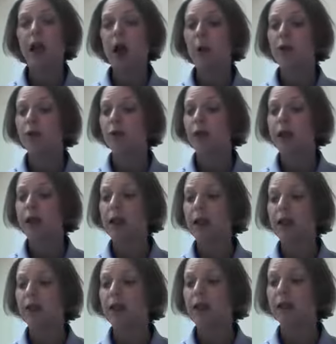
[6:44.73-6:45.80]
helps
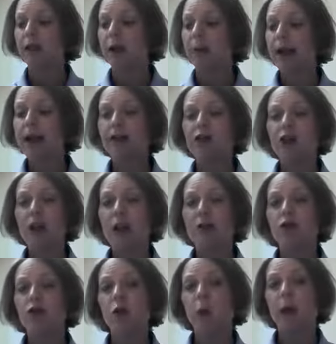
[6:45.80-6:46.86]
relieve
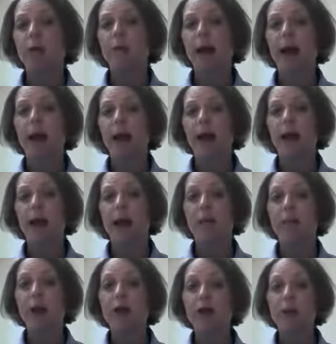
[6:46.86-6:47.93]
inflammation, joint pain,
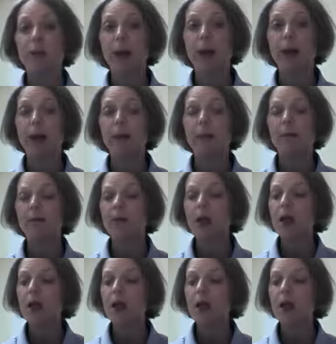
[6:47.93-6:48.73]
and muscle pain.